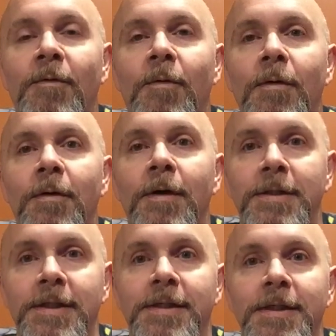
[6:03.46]
for a
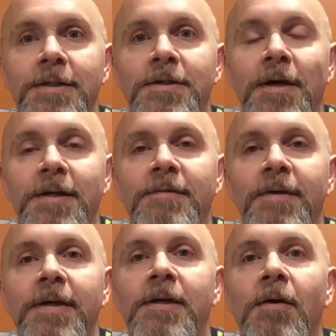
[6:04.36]
6-inch size
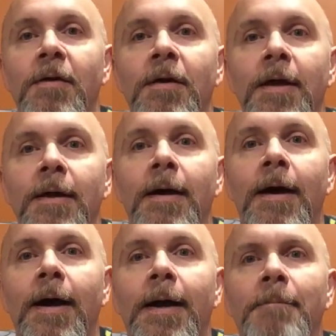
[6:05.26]
vehicle.
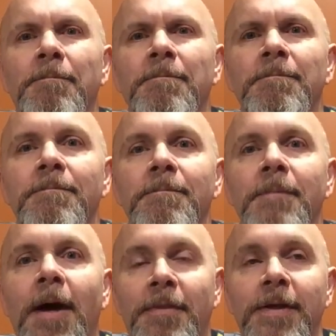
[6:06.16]

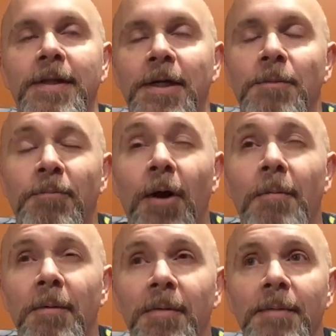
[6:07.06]
I think they could
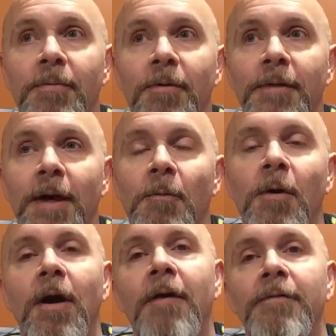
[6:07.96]
probably pull that
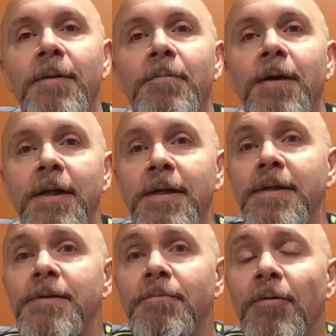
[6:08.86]
one off at a pretty
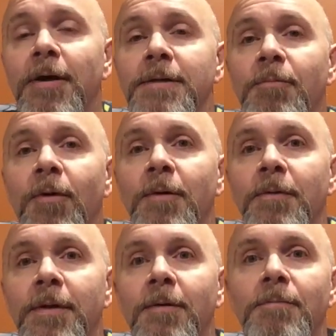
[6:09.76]
decent price point
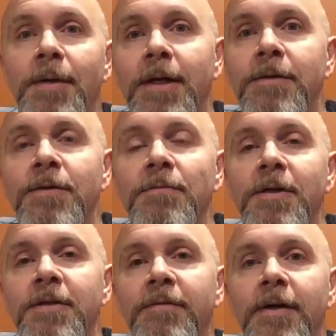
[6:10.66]
without being too
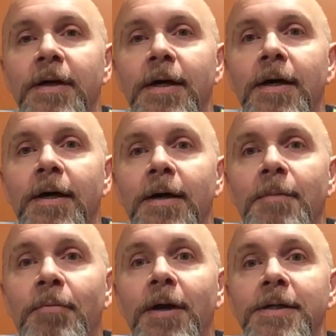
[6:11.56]
much of
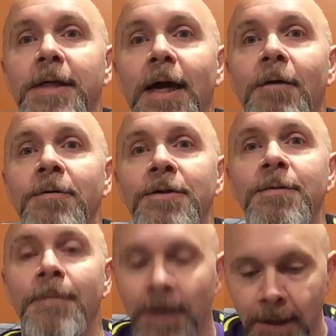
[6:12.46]
a price gouge.